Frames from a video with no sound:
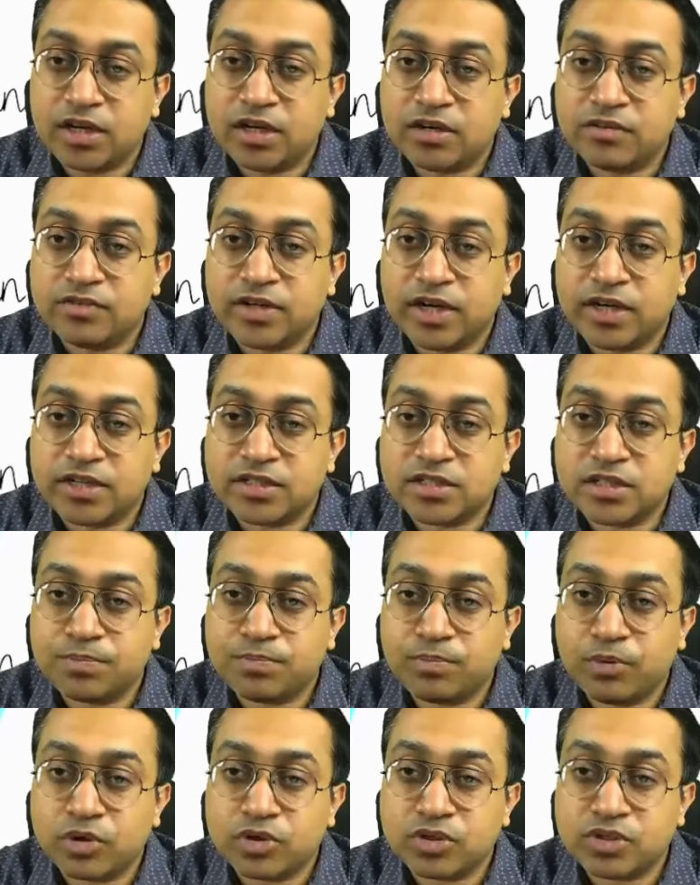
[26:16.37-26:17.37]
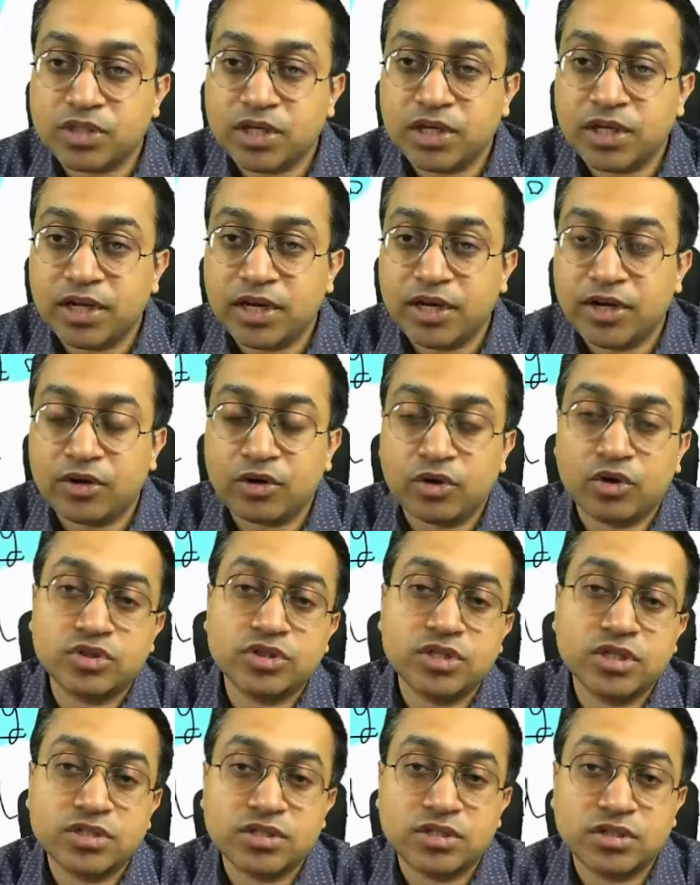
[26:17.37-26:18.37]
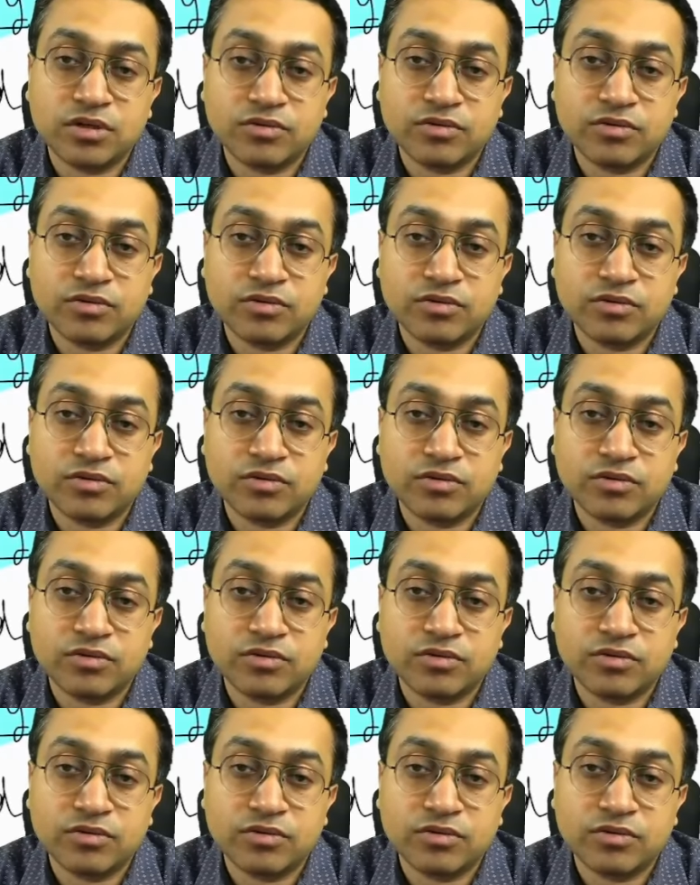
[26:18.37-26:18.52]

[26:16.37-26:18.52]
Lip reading: that is the posterior interosseous nerve.